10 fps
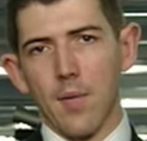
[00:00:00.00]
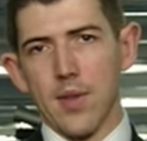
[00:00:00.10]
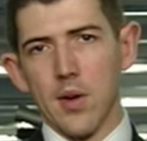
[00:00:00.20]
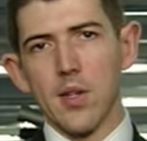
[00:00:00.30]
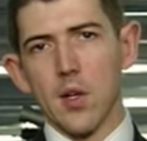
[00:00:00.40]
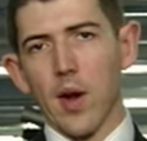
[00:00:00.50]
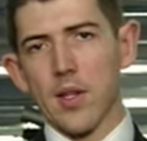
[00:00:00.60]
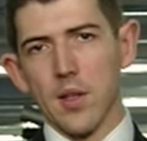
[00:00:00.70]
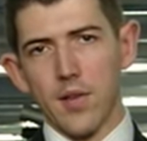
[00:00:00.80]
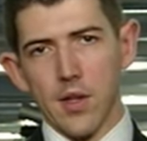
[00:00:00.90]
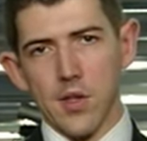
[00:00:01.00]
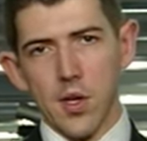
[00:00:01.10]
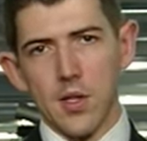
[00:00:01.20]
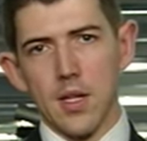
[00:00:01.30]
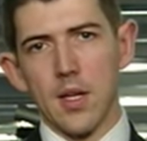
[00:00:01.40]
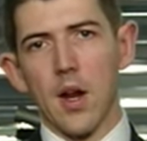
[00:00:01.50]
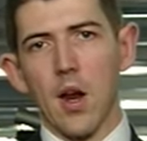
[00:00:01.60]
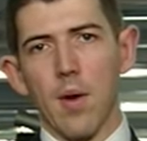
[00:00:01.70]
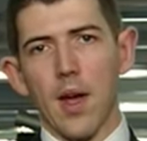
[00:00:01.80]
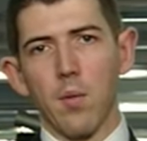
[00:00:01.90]
There is a great deal of uncertainty
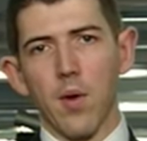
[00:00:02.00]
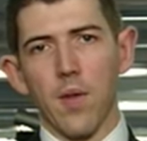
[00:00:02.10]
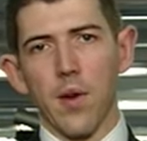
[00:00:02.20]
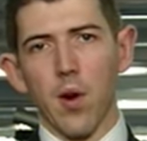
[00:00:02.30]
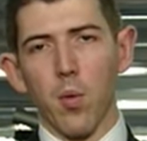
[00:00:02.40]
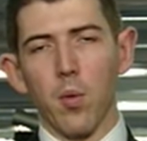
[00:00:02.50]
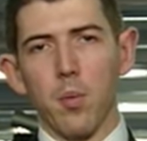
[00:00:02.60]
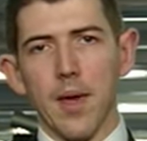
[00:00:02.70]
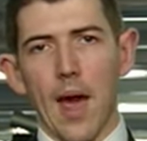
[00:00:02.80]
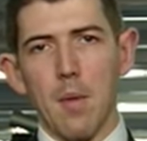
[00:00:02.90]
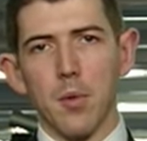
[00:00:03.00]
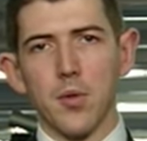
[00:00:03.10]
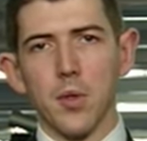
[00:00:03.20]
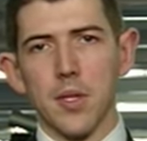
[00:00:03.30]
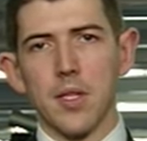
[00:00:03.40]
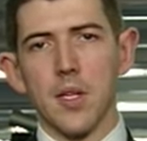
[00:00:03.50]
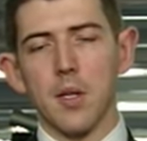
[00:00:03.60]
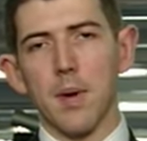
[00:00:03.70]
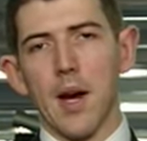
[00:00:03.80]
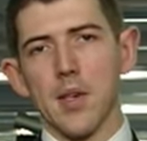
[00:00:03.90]
around whether they will be able to continue
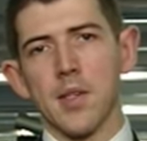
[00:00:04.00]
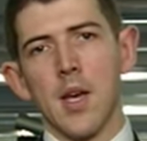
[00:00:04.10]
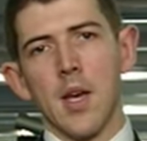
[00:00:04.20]
to pass